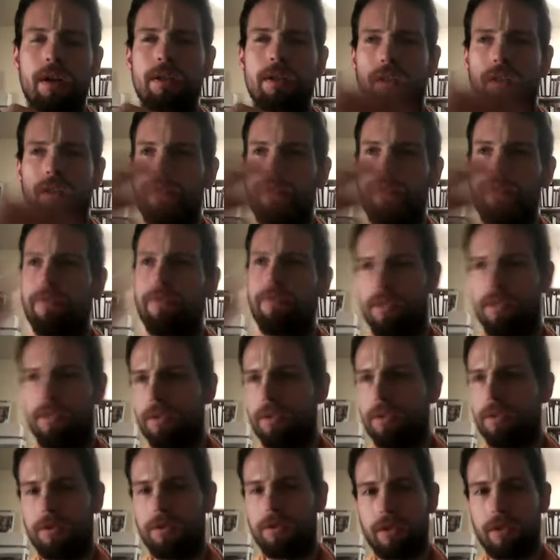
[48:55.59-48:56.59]
then I'll fulfill
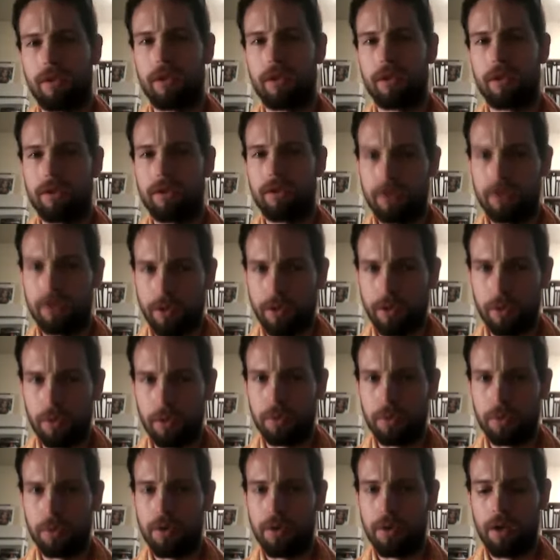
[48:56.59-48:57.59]
those desires
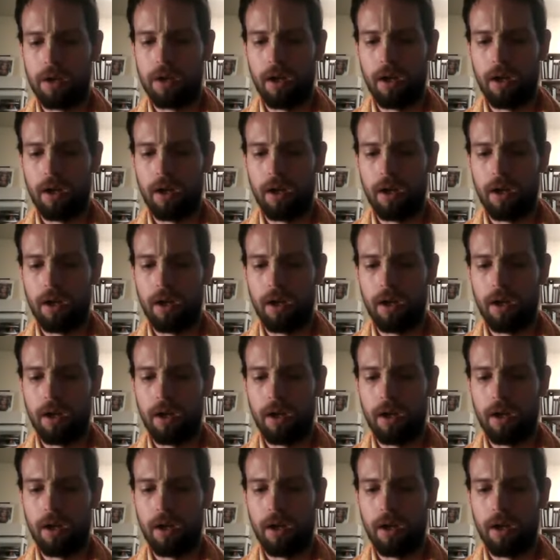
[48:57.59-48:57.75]
too,